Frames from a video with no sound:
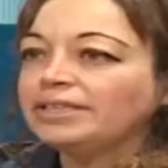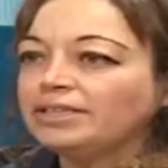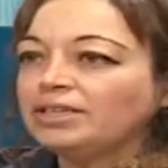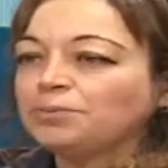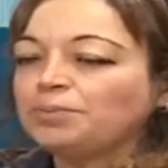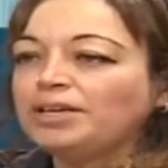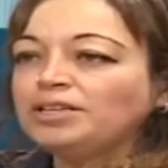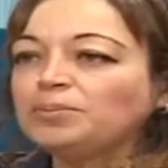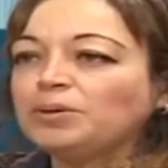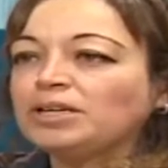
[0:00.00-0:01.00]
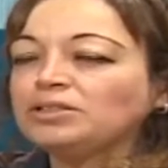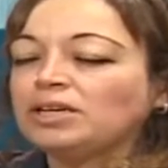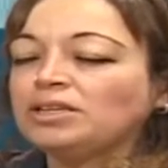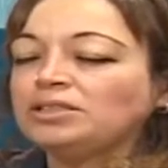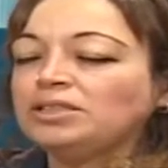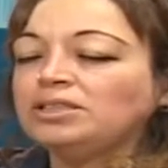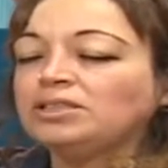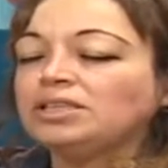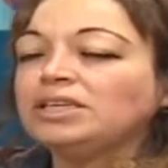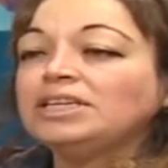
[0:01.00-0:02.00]
they are playing a part
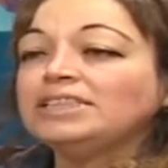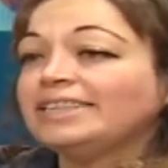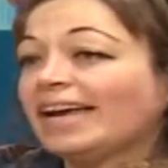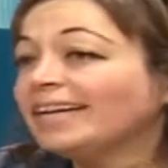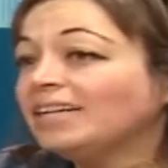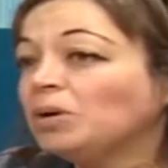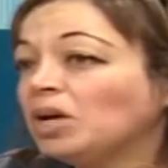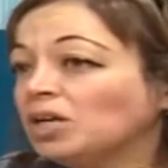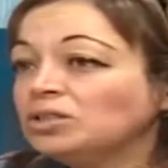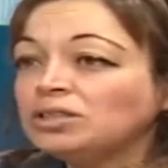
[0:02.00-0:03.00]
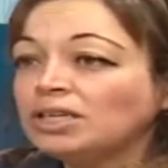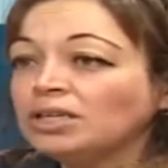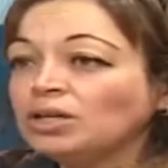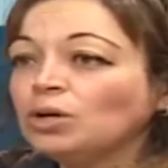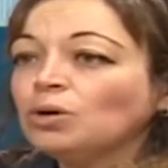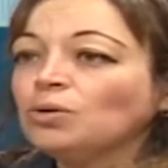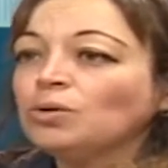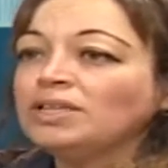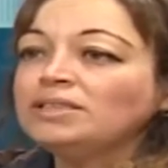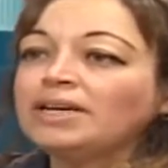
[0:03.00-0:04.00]
either directly by hunting
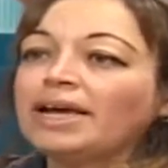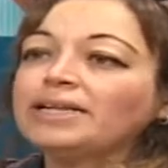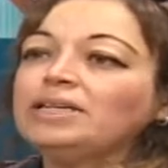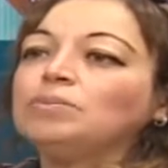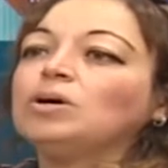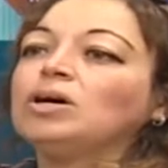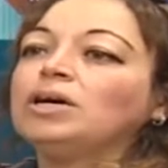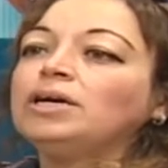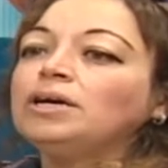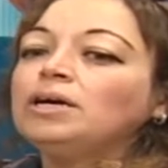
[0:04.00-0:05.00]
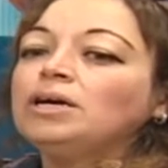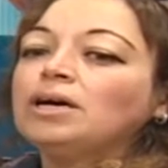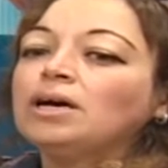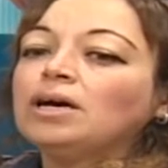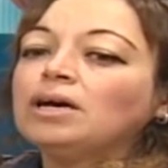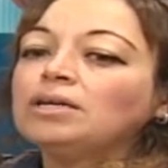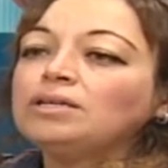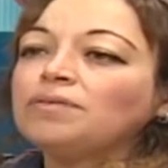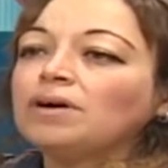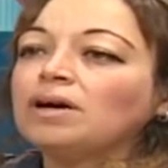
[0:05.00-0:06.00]
or indirectly by
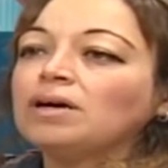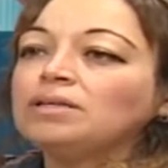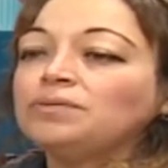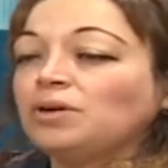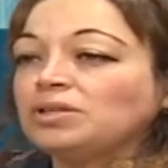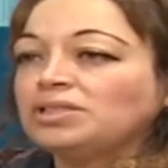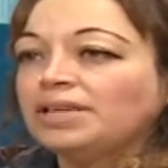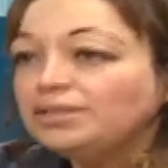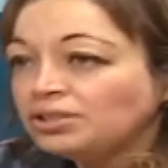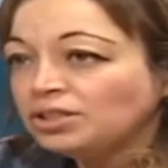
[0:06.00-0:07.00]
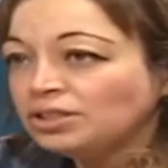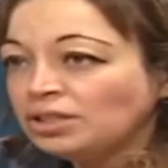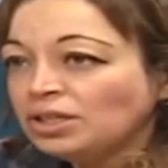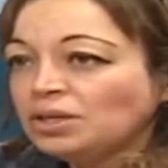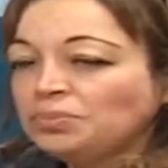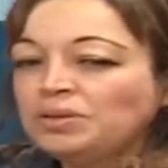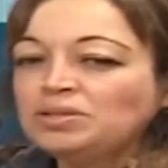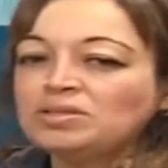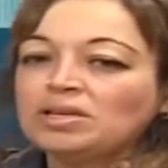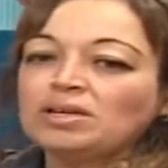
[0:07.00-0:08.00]
deforestation,
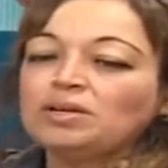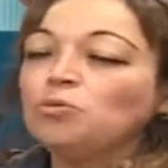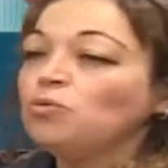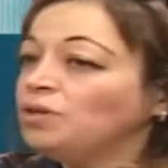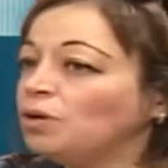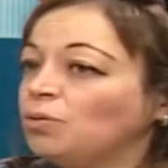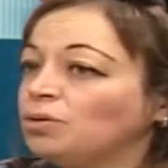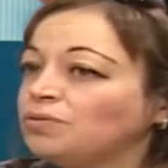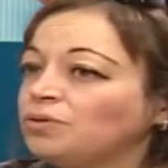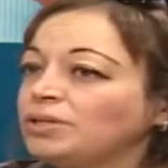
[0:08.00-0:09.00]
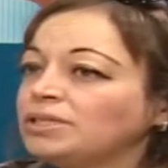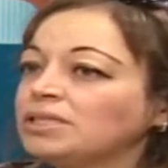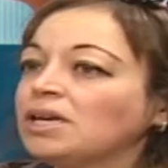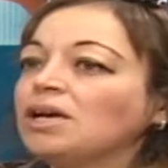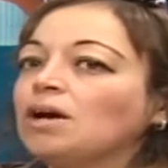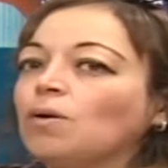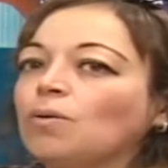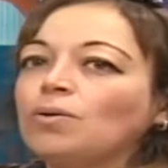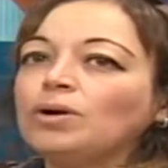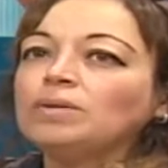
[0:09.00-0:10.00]
means removing all the forests,
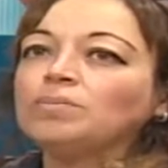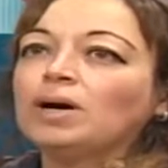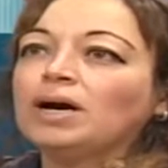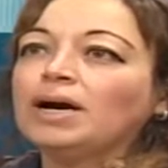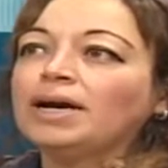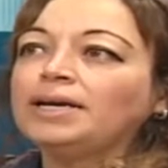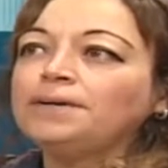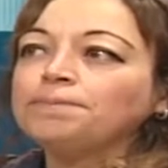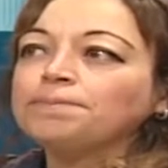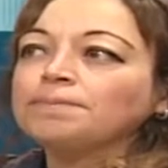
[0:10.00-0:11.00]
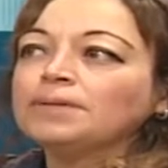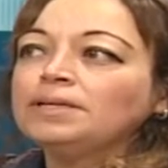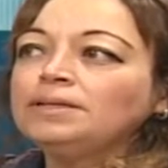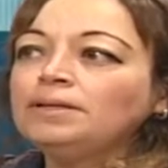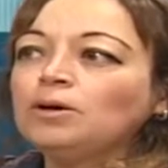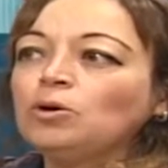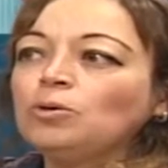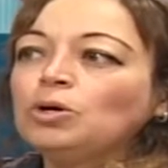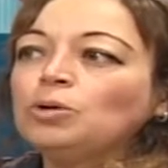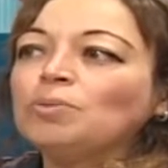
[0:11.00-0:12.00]
or by, you
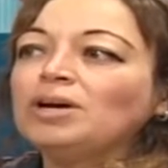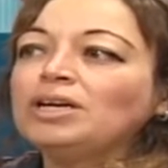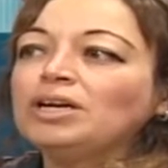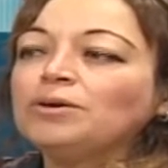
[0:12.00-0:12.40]
know, by